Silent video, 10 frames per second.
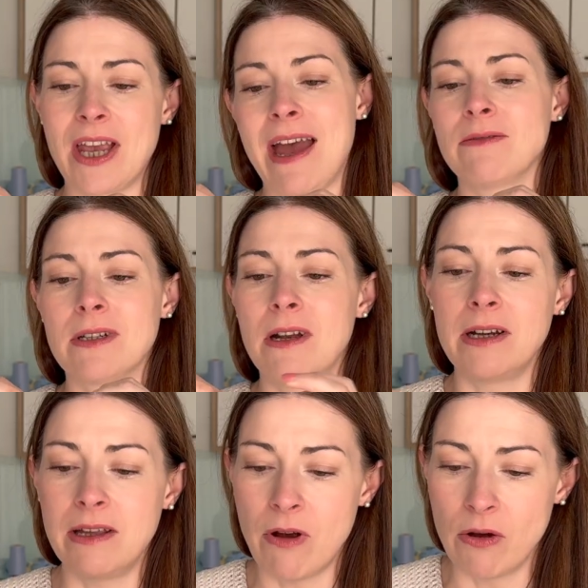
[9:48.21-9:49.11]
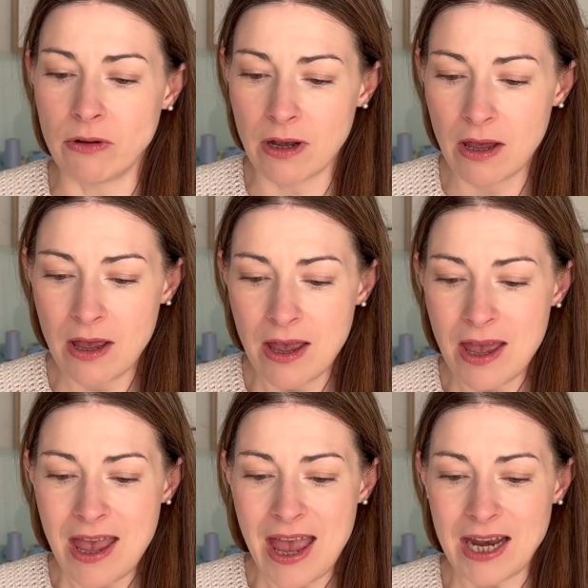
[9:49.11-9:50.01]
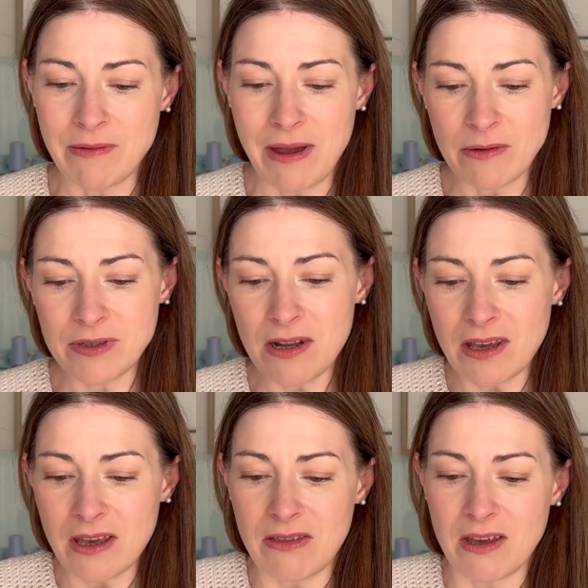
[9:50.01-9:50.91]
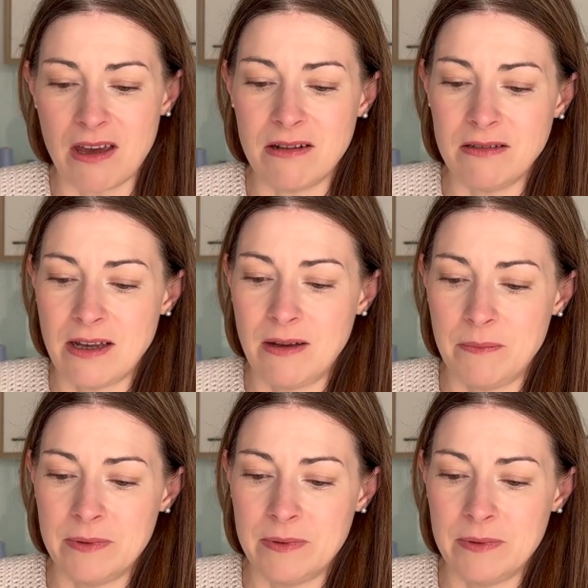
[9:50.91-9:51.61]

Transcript: count slightly wrong. Anyway, I was looking at the curled up